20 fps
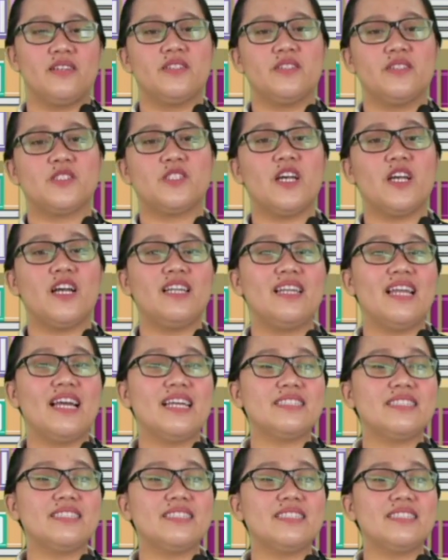So,
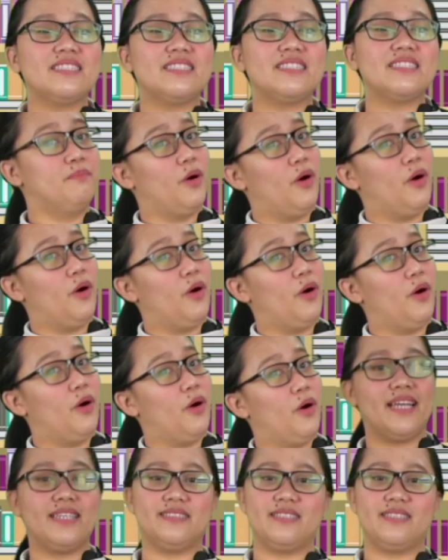let's have more
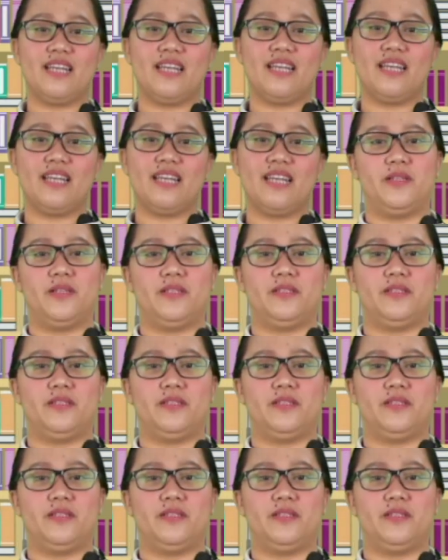examples.